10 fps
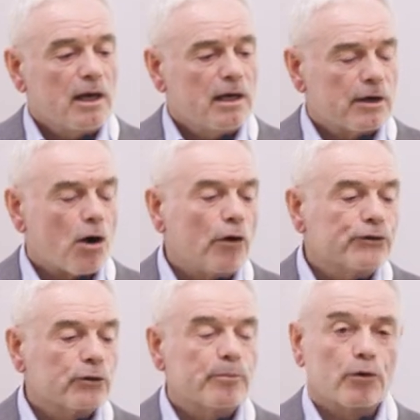in an
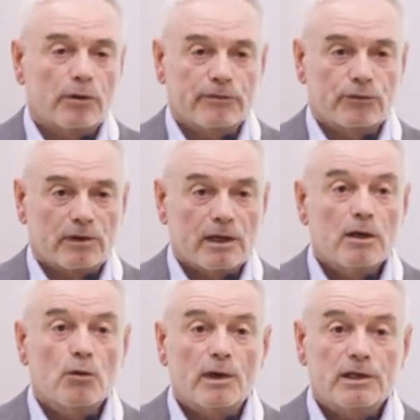altered
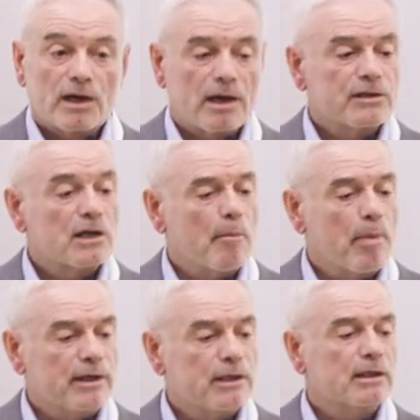porphyry, which has
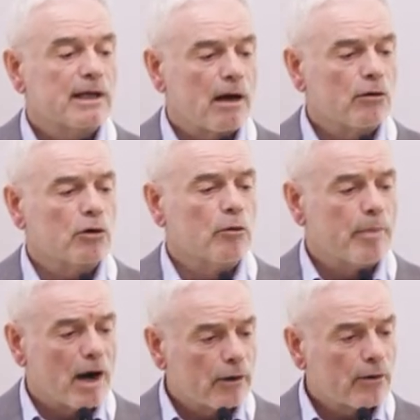abundant
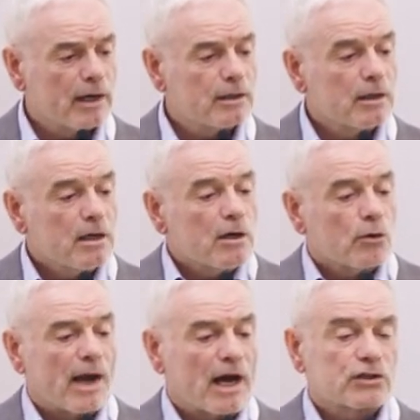chalcopyrite.
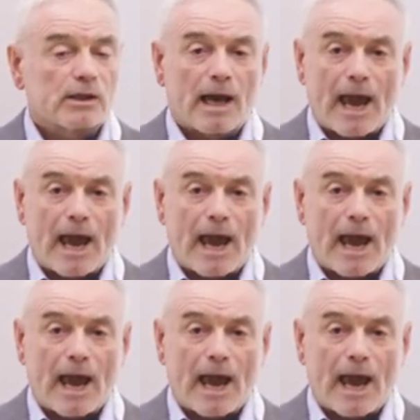We actually